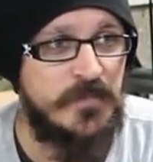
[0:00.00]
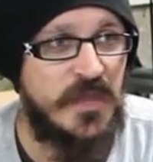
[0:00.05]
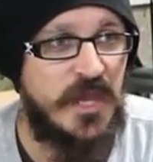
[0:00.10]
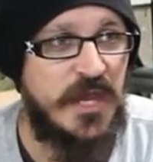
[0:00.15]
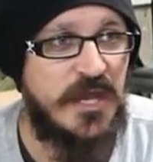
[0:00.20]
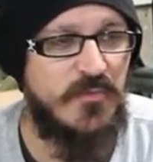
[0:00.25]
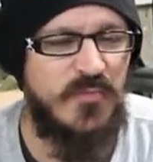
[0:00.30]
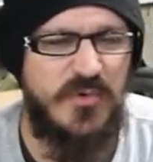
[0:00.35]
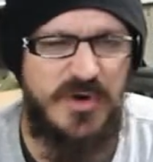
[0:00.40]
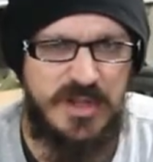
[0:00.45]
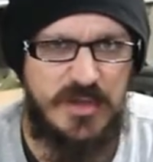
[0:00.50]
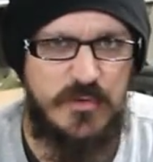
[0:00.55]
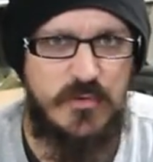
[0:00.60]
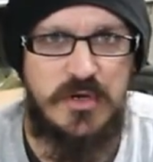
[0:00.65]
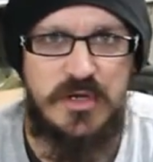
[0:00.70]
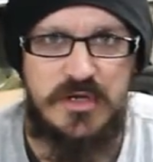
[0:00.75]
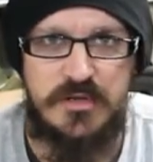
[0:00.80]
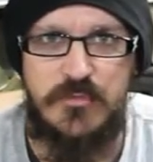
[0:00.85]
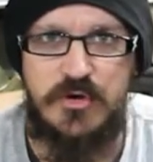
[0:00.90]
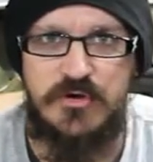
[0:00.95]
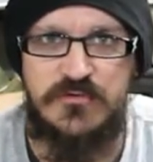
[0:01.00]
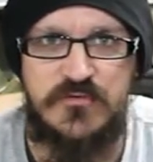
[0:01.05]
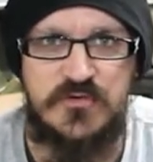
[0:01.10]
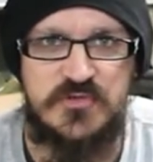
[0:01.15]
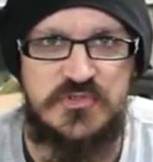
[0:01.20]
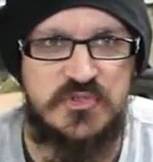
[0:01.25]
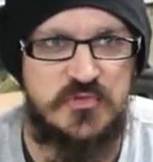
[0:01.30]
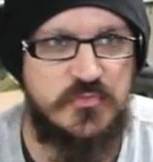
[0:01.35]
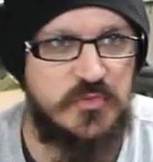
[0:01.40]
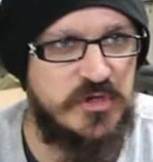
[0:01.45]
And while I wanted a Mark IV
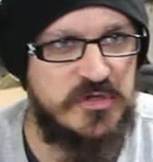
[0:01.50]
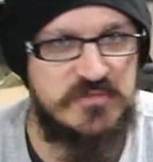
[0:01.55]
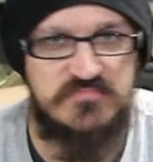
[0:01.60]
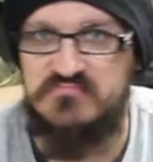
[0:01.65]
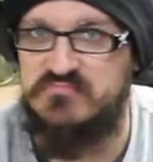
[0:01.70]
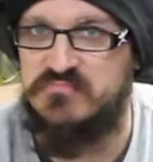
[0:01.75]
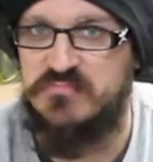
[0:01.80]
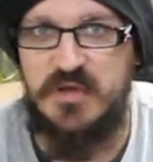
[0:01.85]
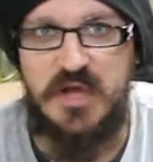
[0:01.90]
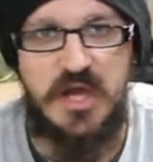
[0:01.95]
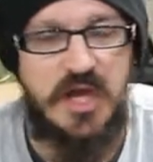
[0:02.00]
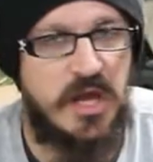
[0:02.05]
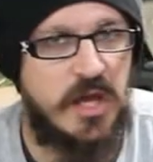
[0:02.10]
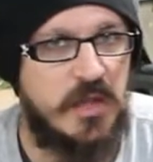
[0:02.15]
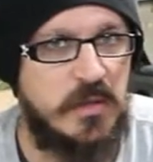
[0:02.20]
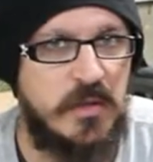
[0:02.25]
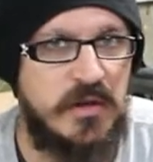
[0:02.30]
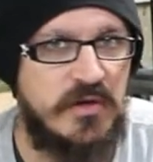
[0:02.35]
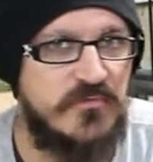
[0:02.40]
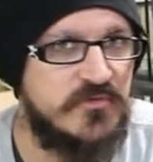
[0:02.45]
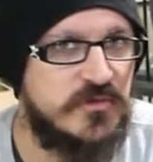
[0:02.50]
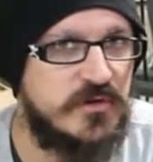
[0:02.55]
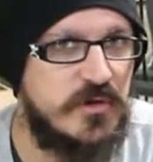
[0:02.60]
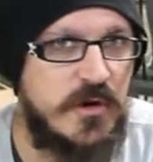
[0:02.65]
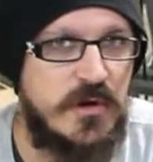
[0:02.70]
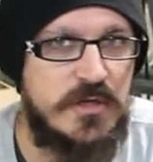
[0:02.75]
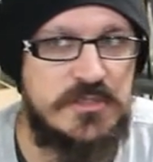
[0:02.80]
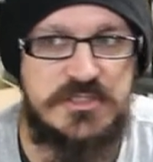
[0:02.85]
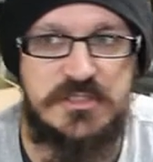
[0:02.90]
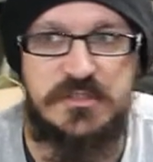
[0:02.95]
Supra, I love the
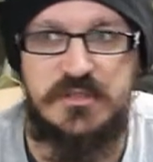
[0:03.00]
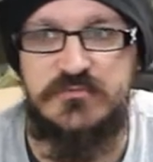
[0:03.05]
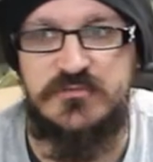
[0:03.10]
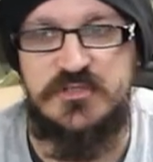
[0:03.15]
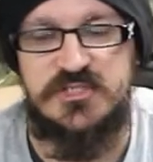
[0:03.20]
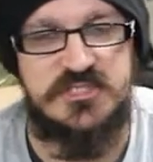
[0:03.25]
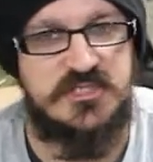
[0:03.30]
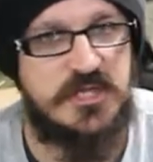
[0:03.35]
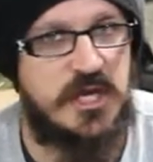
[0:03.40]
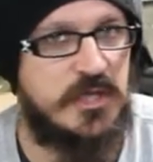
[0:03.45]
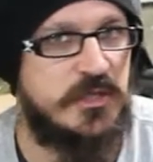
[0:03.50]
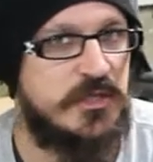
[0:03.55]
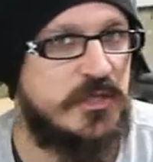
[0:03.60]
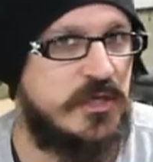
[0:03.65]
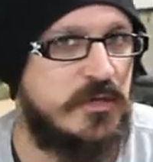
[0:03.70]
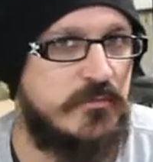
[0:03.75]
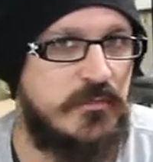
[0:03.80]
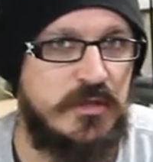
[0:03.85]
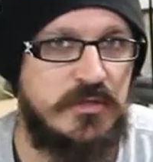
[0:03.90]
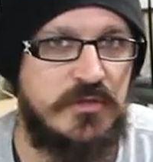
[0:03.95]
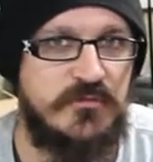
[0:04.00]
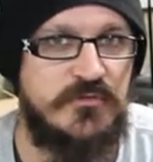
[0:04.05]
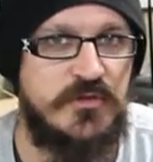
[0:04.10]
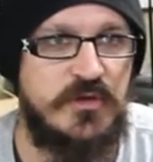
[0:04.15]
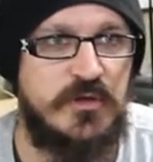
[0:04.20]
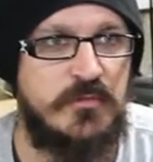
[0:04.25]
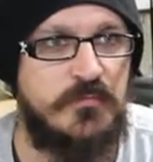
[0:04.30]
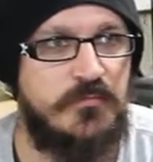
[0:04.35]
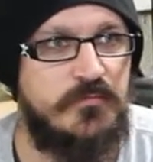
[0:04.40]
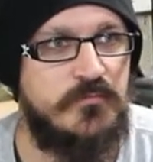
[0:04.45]
cars, I love the styling on them, I love
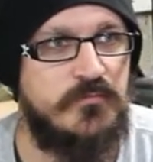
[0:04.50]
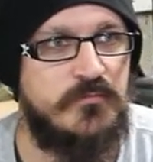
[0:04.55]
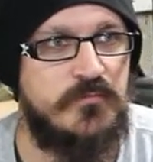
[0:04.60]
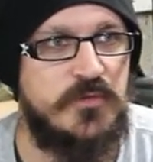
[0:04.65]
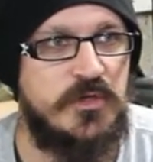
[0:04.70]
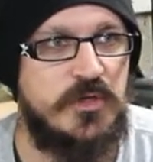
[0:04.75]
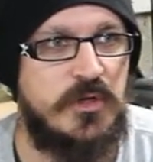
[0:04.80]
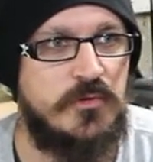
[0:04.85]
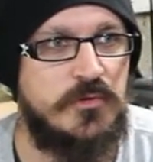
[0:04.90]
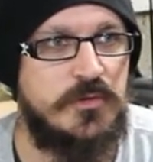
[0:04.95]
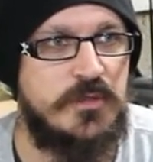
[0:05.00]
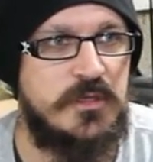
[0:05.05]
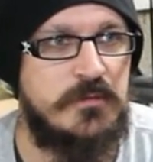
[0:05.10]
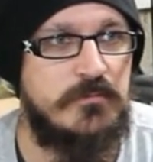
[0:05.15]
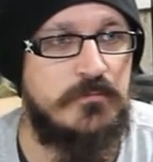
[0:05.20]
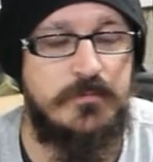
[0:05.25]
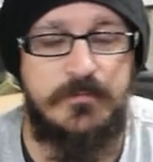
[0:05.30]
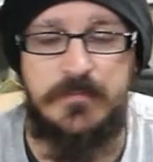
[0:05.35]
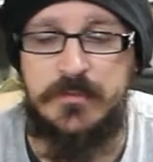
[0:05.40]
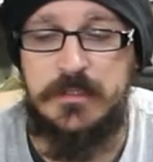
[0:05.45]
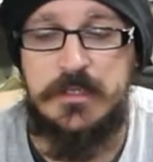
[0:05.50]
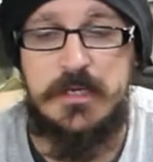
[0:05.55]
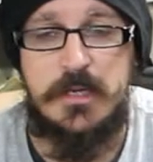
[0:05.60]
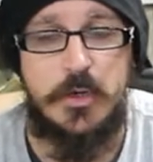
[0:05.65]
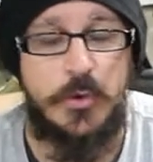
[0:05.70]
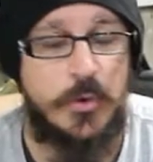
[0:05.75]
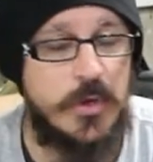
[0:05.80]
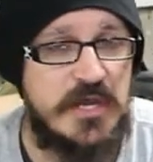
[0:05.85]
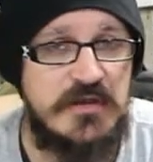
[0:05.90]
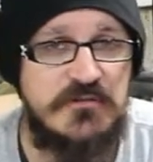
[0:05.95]
the
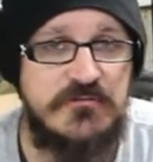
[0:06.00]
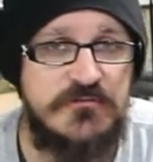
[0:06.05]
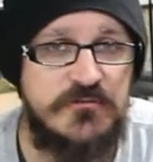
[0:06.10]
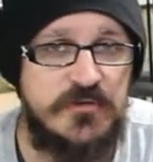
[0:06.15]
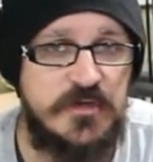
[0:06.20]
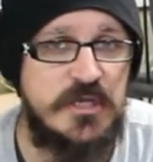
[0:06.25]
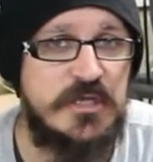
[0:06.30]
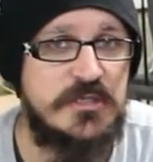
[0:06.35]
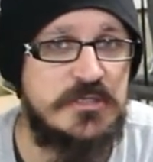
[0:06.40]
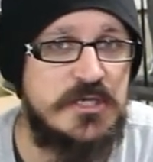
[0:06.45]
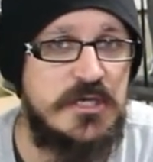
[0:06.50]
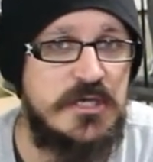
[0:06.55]
near infinite